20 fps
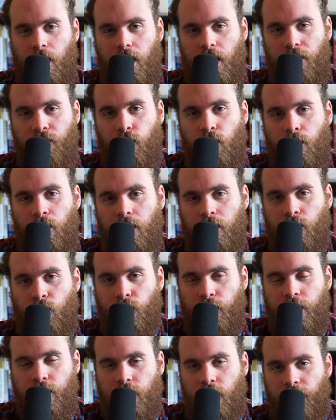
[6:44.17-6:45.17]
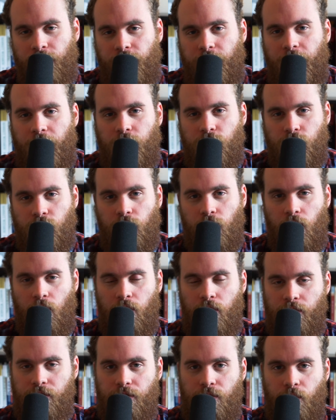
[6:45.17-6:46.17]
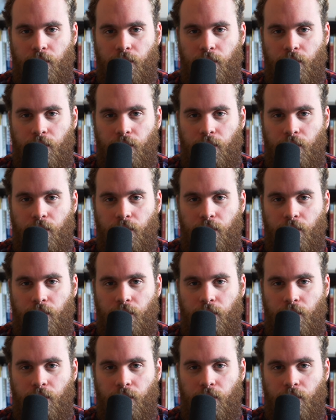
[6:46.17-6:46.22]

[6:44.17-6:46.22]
if we want to reach our financial goals,